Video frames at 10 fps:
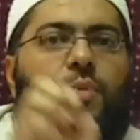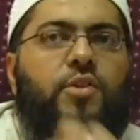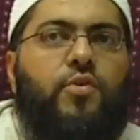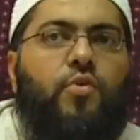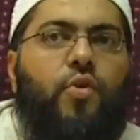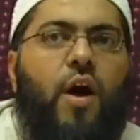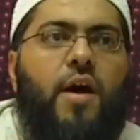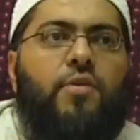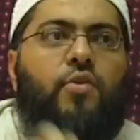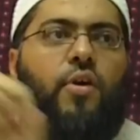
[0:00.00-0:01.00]
about the
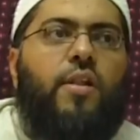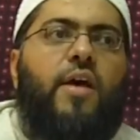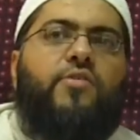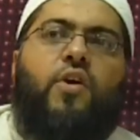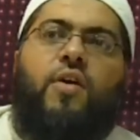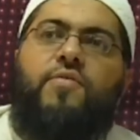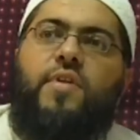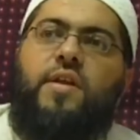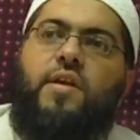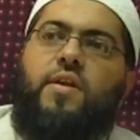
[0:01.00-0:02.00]
Quran, or Allah's
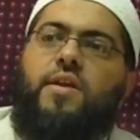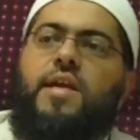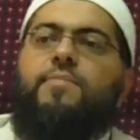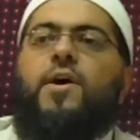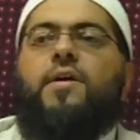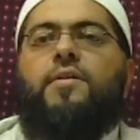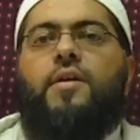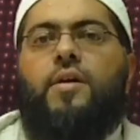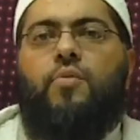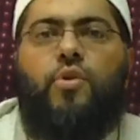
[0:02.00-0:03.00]
covenant, yani Iman,
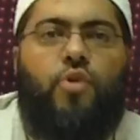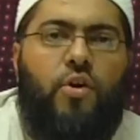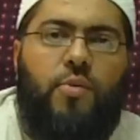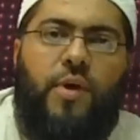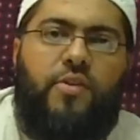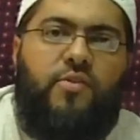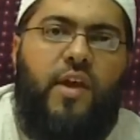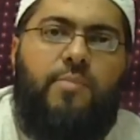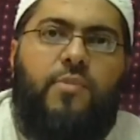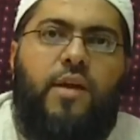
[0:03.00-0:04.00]
we're talking about the
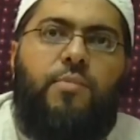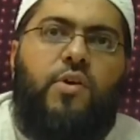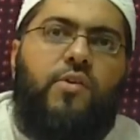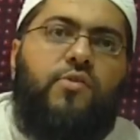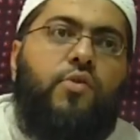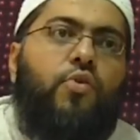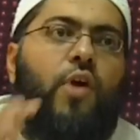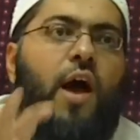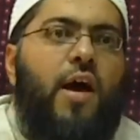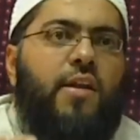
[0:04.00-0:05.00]
same thing, because the
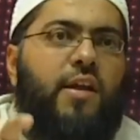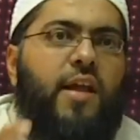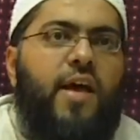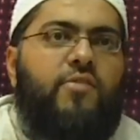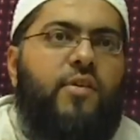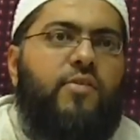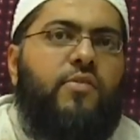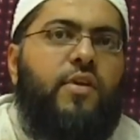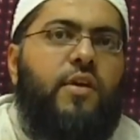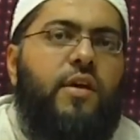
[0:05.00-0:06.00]
Quran in
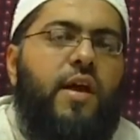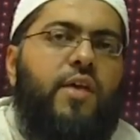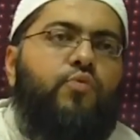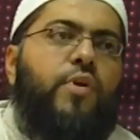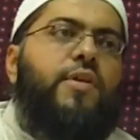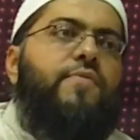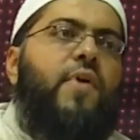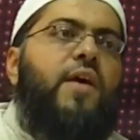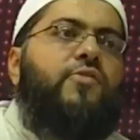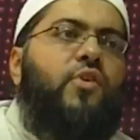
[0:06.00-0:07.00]
essence is what
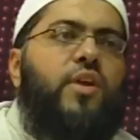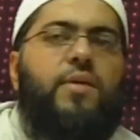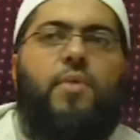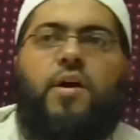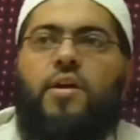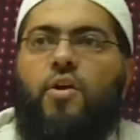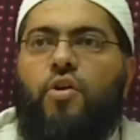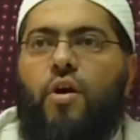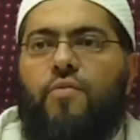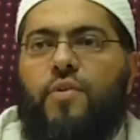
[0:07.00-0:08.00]
defines our Iman and our
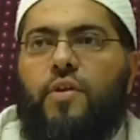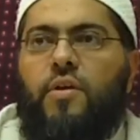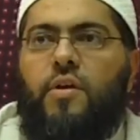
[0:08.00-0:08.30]
covenant.